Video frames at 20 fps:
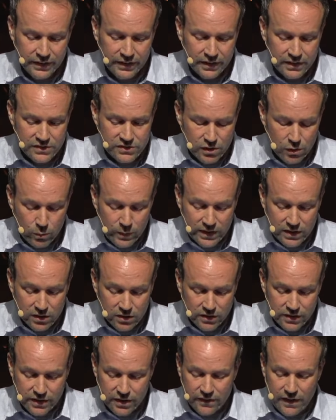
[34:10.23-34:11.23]
And so we
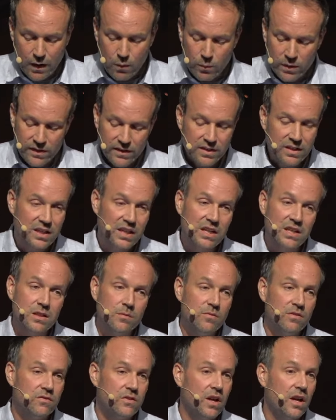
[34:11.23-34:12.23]
learn here that when the kingdom
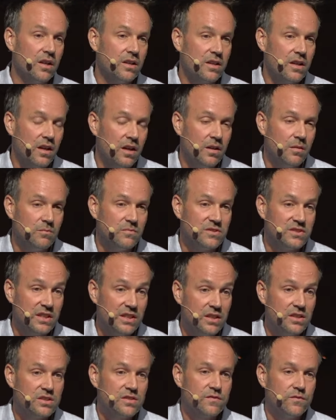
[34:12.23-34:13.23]
of God comes in
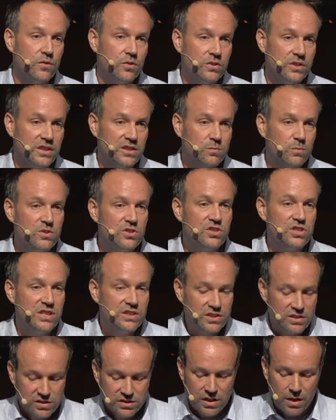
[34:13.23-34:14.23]
its fullness, when
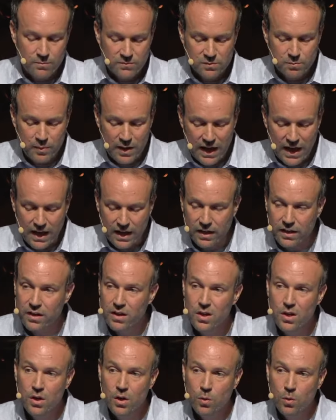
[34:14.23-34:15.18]
Jesus comes back,